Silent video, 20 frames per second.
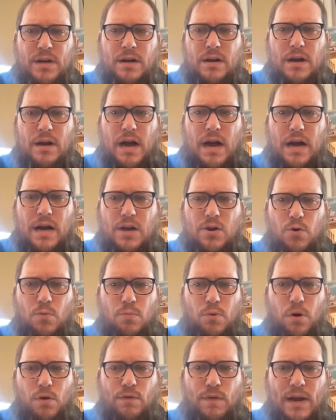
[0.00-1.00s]
Your
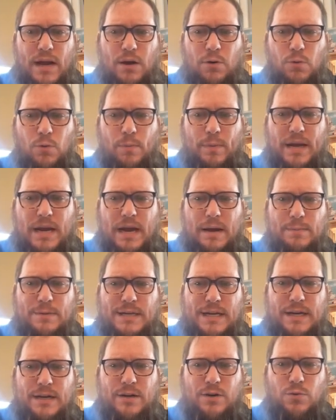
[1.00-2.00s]
profile will be
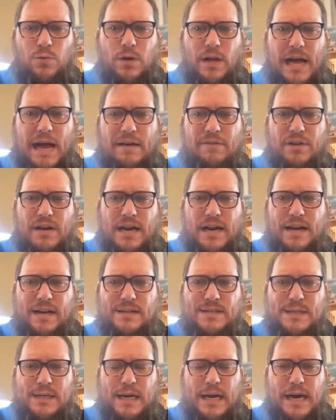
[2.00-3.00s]
empty. You will have an
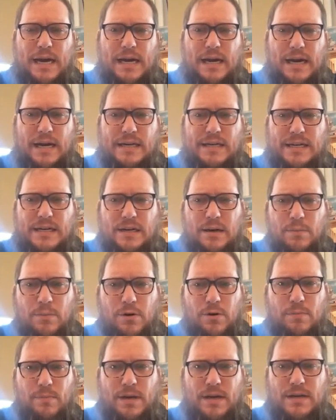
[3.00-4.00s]
NSDA ID
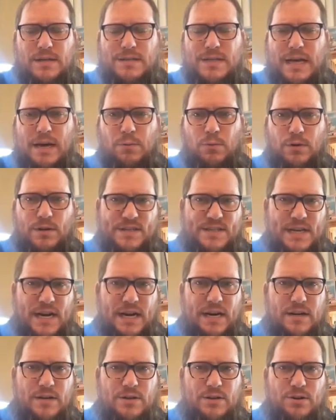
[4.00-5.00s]
number because that will
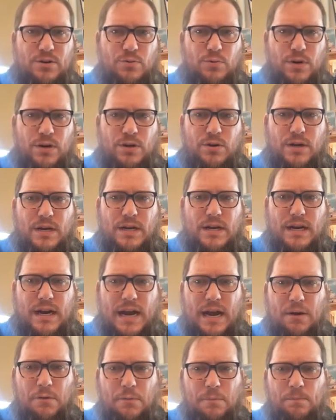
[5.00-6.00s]
assign it to you when you get an
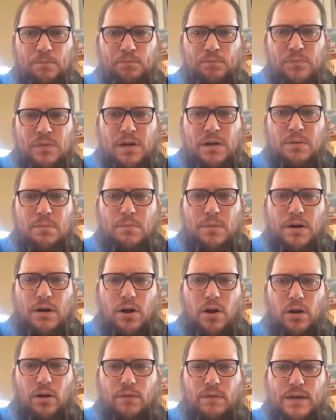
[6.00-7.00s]
account. But
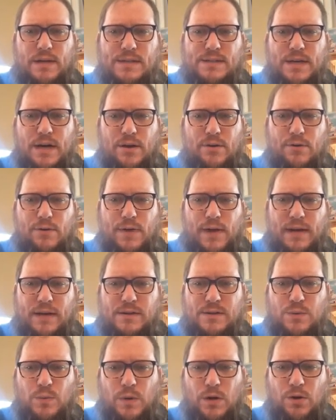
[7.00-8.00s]
all of these other
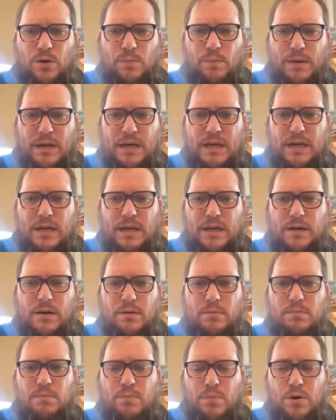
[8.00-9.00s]
things will be
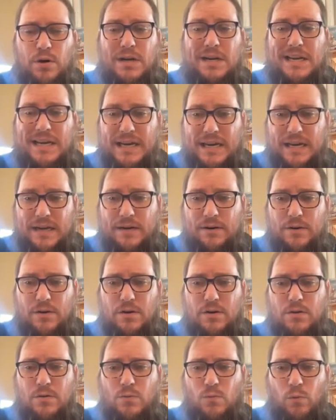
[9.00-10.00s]
put
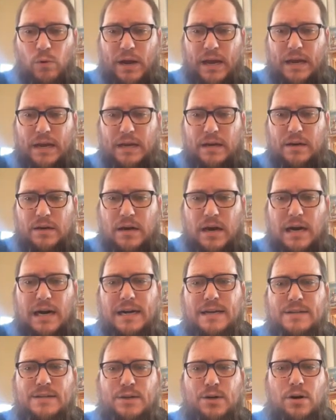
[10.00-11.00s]
in when
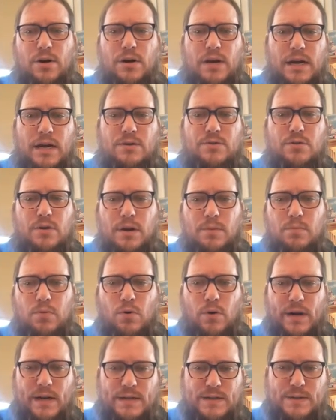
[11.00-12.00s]
I start entering
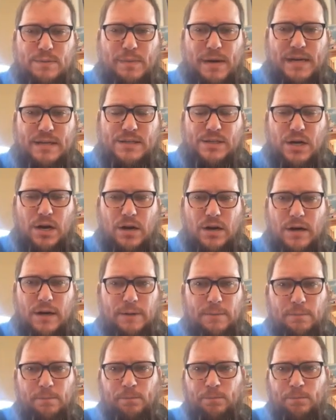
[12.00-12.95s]
points based on